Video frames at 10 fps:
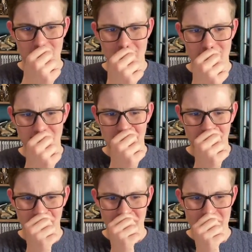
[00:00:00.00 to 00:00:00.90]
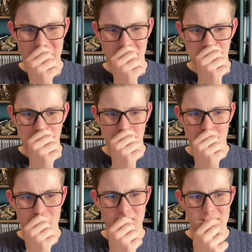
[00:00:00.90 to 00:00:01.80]
yeah, is definitely
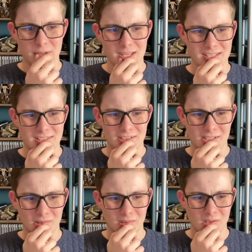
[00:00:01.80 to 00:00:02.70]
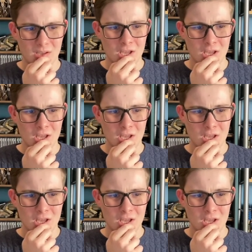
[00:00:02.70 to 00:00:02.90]
cheaper. That's still